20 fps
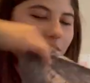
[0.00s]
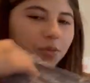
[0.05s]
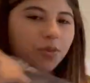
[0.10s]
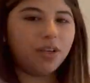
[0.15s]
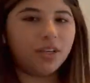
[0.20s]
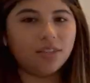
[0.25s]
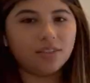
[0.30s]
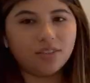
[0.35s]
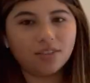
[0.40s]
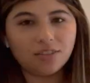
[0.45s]

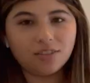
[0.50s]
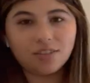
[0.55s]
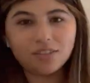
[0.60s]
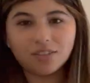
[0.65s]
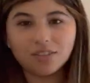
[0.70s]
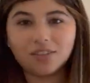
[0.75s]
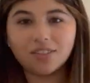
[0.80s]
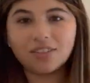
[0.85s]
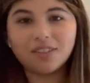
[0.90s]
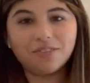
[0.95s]
away because it
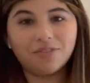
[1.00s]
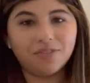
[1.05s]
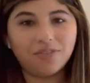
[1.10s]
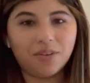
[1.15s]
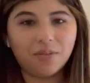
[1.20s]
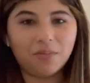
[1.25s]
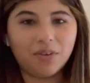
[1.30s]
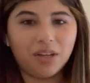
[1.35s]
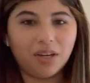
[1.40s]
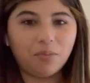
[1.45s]
just doesn't
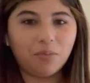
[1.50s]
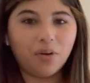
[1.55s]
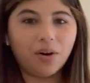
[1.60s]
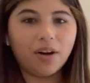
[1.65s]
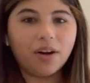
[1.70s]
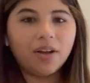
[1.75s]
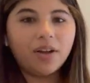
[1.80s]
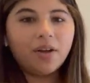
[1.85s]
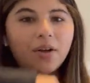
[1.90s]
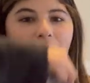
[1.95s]
fit me
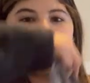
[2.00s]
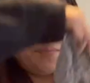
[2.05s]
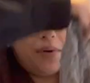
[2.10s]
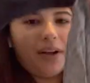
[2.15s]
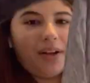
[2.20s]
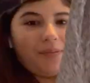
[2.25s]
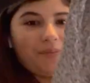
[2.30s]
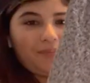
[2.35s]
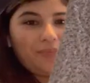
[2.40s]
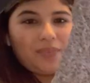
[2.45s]
anymore,
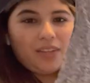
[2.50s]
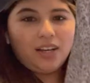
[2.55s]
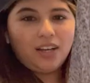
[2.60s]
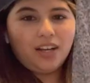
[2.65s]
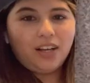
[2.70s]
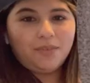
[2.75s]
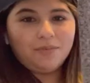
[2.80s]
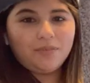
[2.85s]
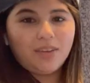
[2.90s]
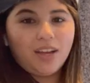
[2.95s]
but
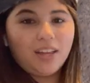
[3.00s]
um, I